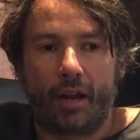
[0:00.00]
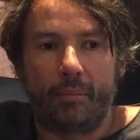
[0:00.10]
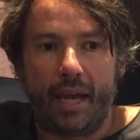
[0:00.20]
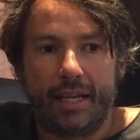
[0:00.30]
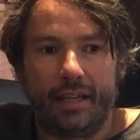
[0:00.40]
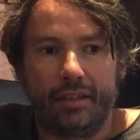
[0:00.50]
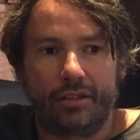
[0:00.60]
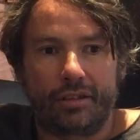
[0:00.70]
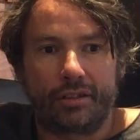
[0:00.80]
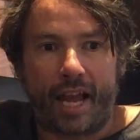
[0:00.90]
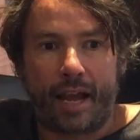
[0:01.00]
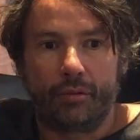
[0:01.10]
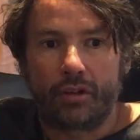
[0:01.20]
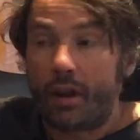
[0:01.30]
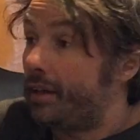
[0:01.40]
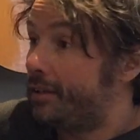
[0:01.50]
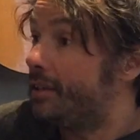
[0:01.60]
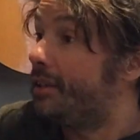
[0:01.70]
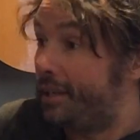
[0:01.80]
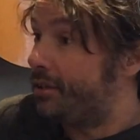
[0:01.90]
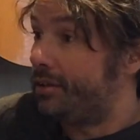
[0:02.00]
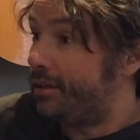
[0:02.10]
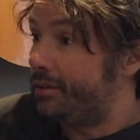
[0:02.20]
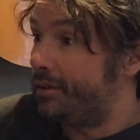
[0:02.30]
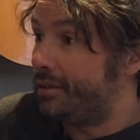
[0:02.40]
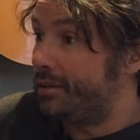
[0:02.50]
to make it just sound nicer to listen to,